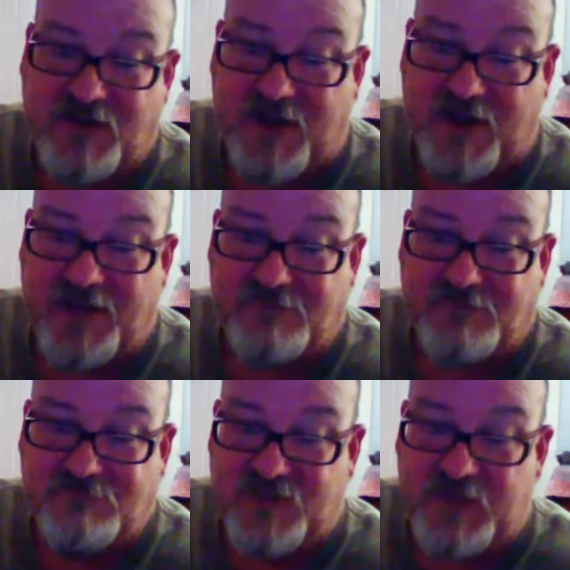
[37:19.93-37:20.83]
I
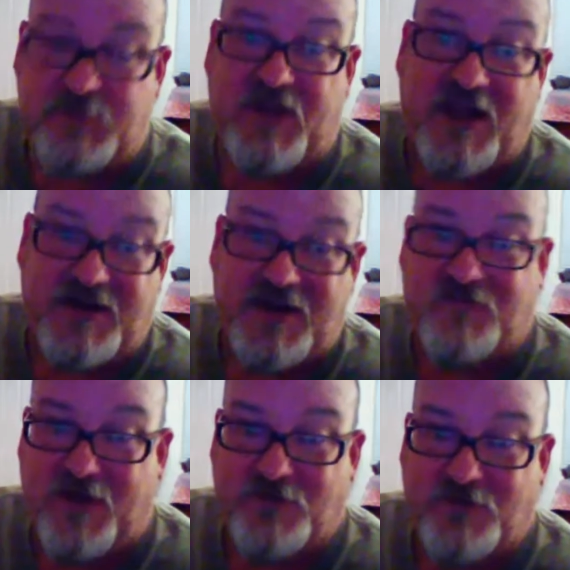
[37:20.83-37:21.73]
deeply
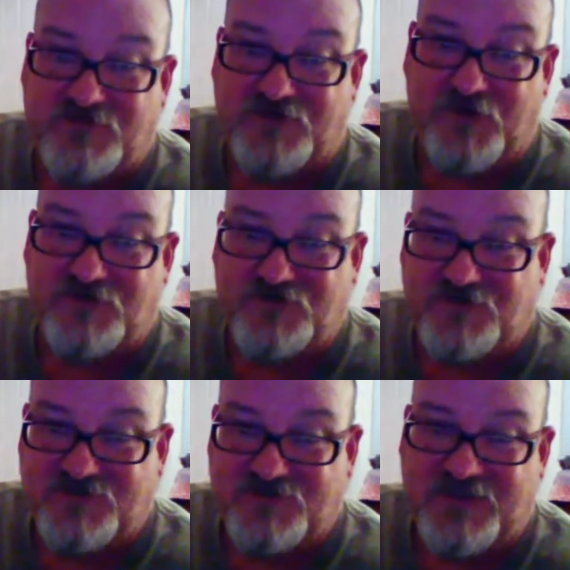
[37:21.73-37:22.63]
identify with Serge
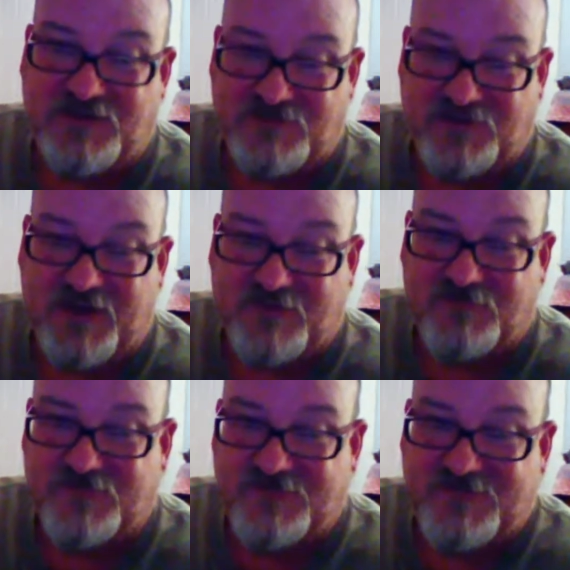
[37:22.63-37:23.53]
because he does a lot of